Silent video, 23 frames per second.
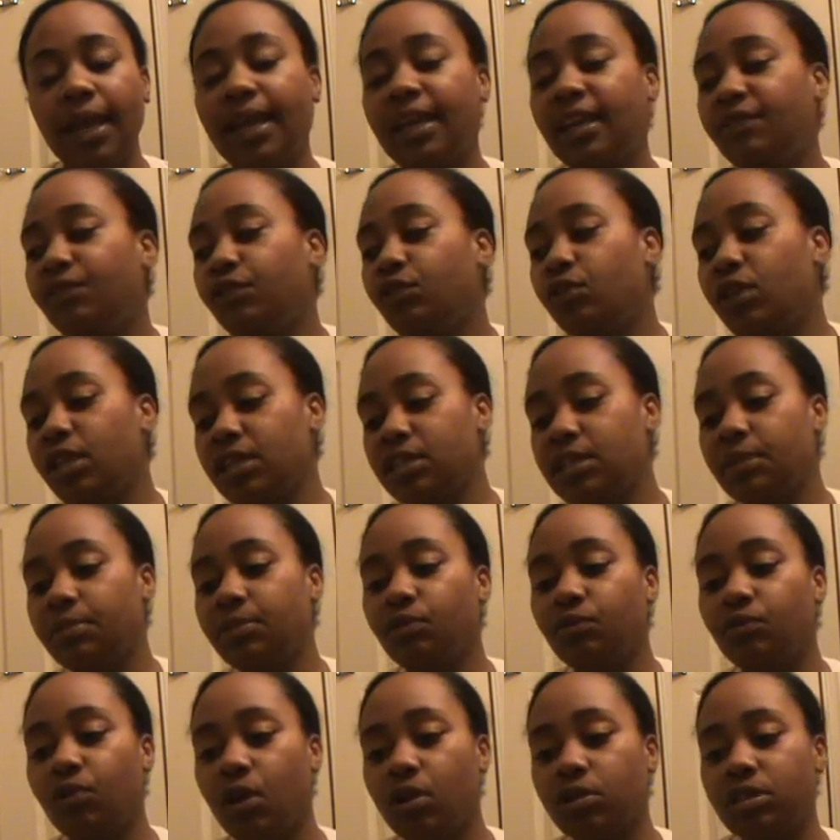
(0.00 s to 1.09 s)
And if you did
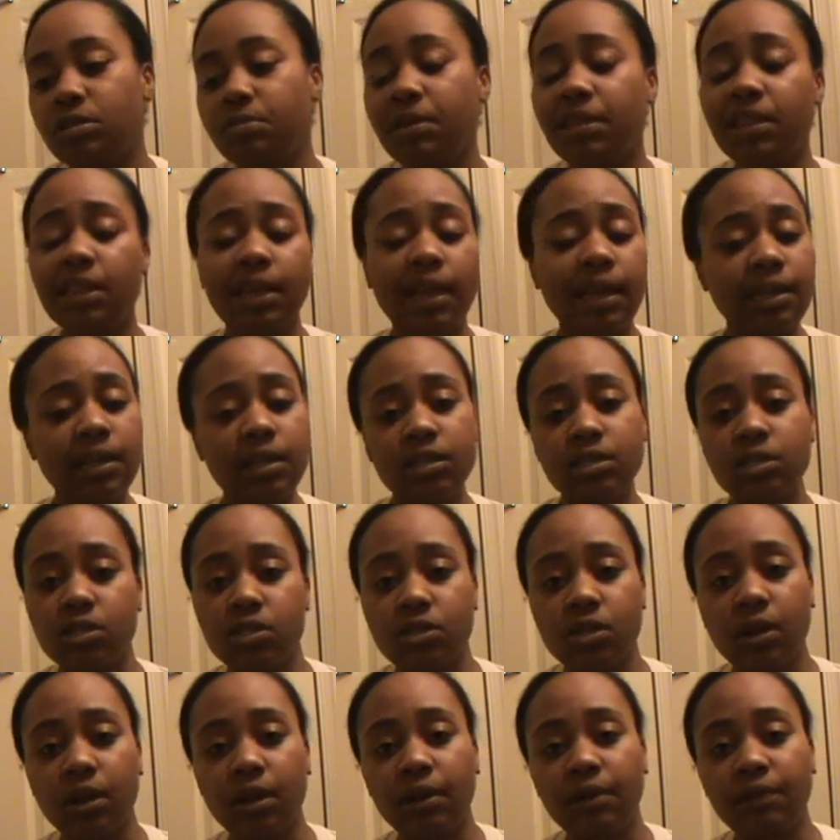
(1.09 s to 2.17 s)
something wrong to me that I didn't
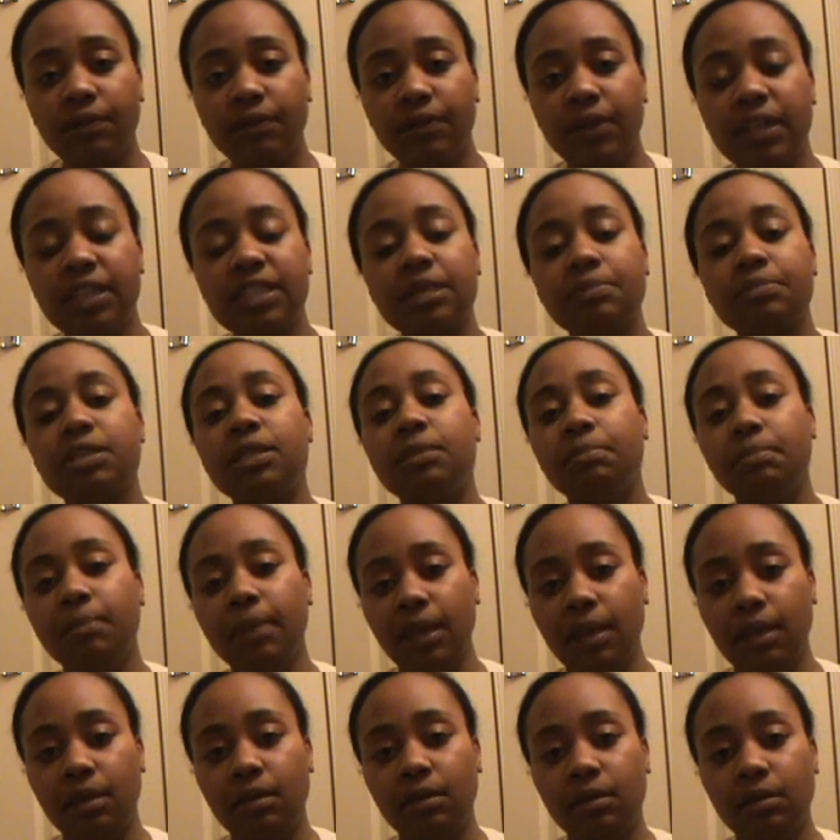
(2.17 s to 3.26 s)
deserve, it's up to
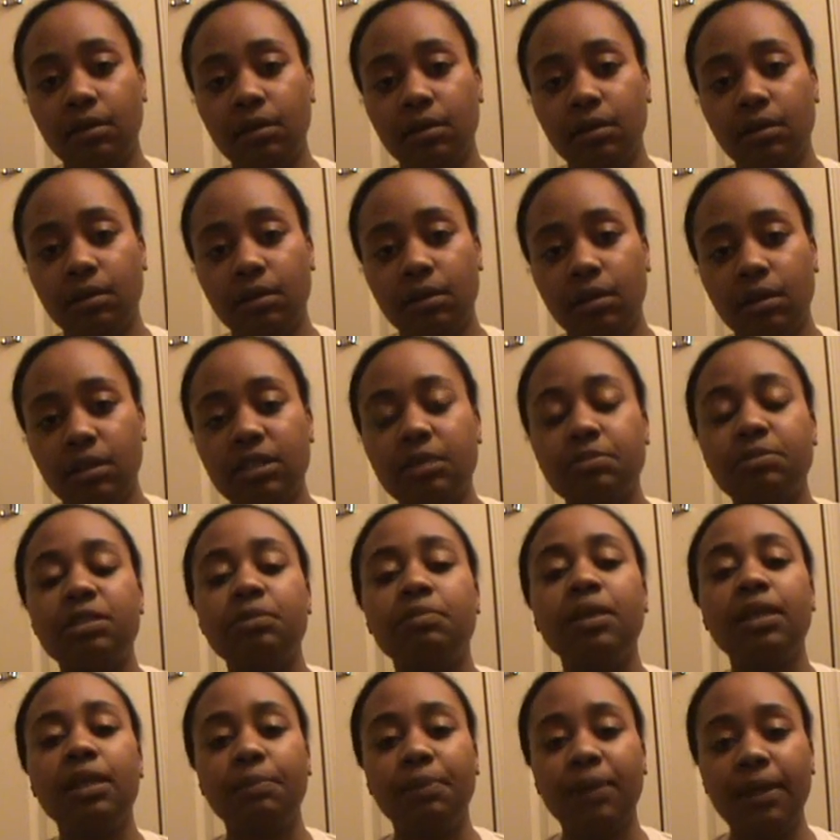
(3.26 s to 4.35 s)
me. It's up
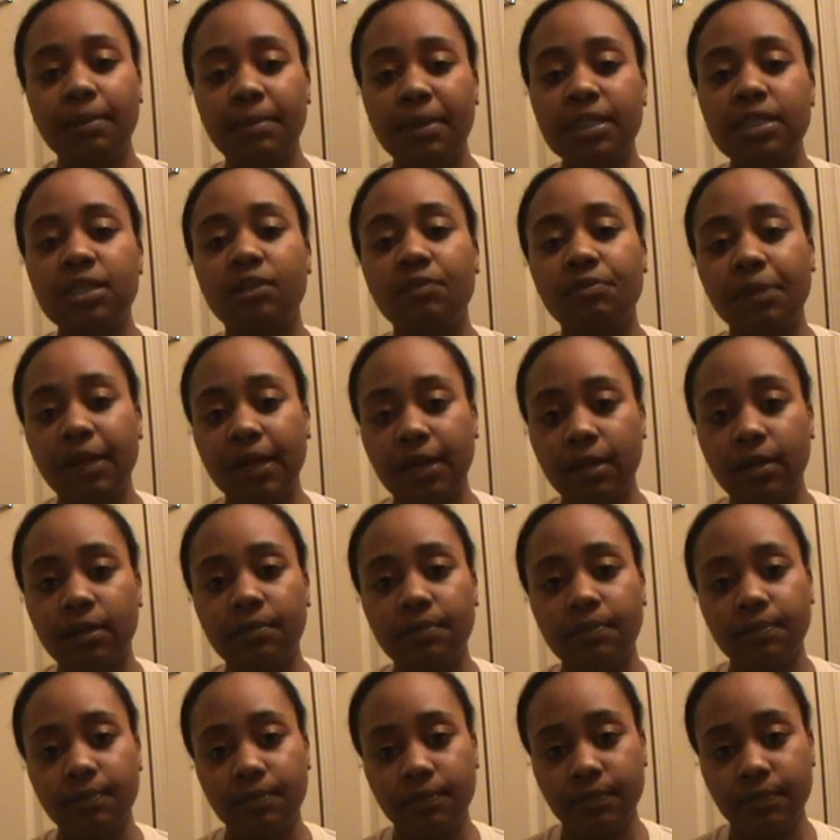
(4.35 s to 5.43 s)
to me to pick myself back up.